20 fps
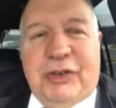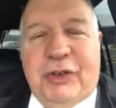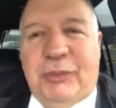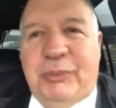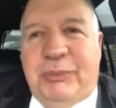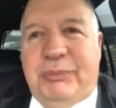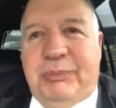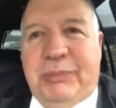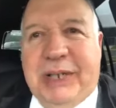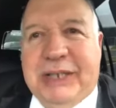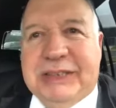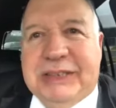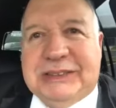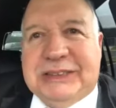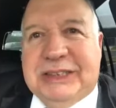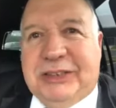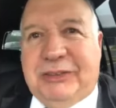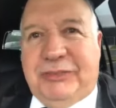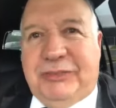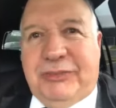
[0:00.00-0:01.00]
for
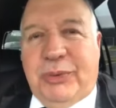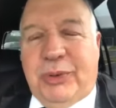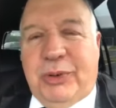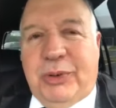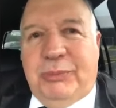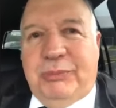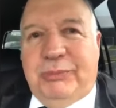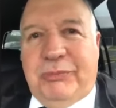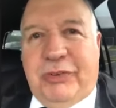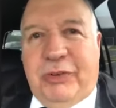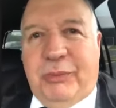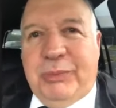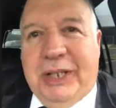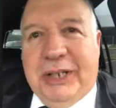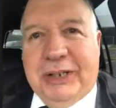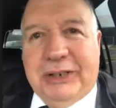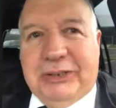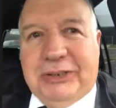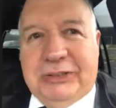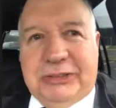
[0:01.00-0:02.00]
myself for
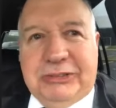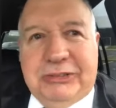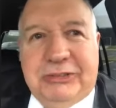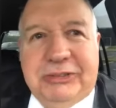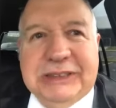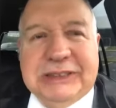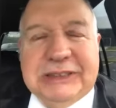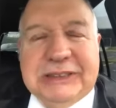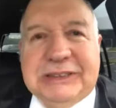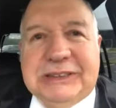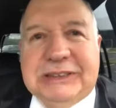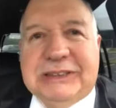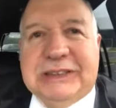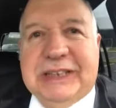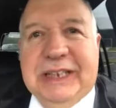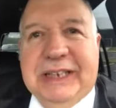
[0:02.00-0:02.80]
medical reasons,